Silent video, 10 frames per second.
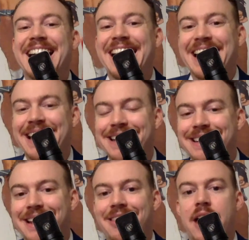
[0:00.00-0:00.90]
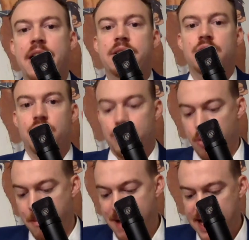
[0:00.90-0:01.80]
And then the
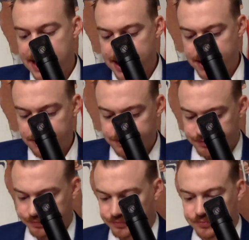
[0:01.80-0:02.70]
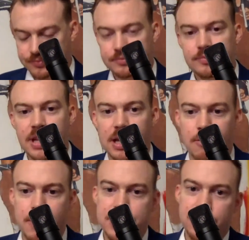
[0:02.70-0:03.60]
remaining,
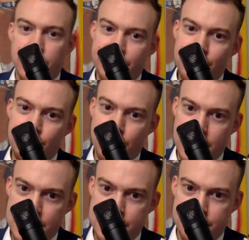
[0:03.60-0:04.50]
let me make sure I get this right.